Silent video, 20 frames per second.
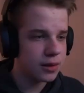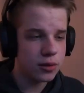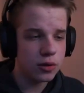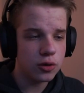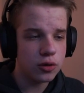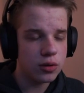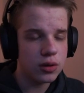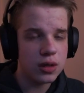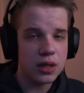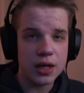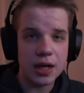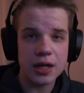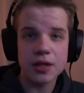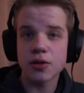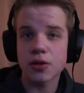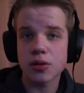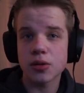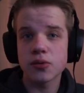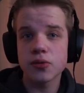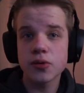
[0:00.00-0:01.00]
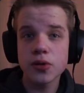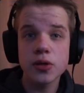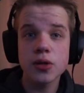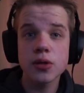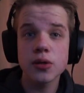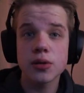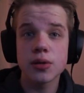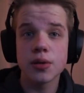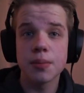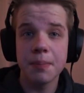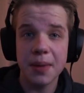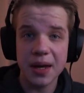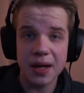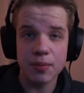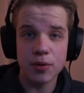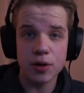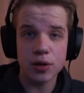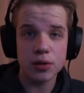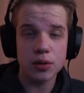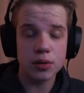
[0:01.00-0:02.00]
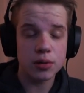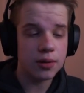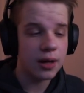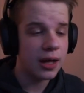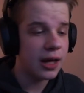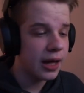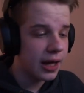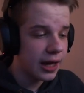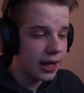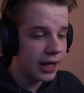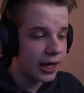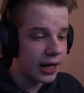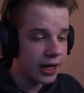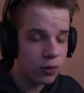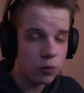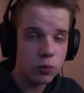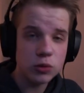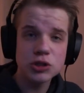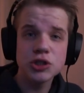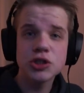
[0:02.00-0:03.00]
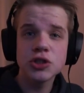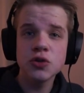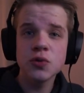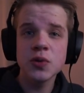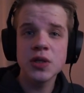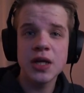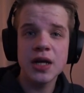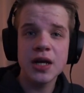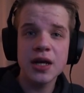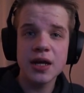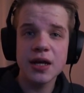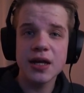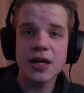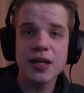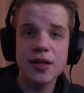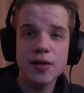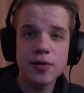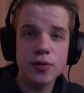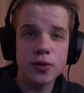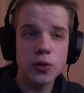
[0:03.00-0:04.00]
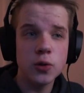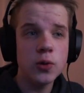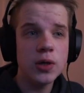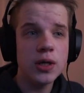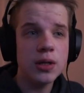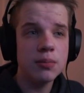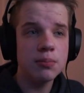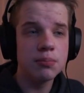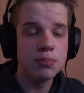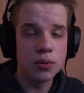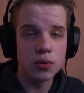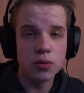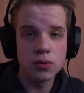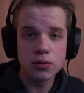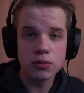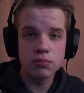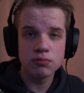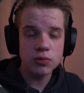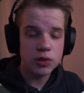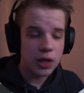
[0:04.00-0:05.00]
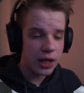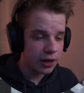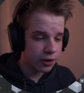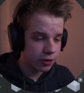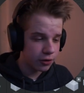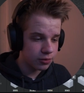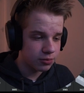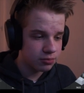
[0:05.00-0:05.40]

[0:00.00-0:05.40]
so you can see it like this. This is Mecabricks, and what you can do in here is you can build Lego.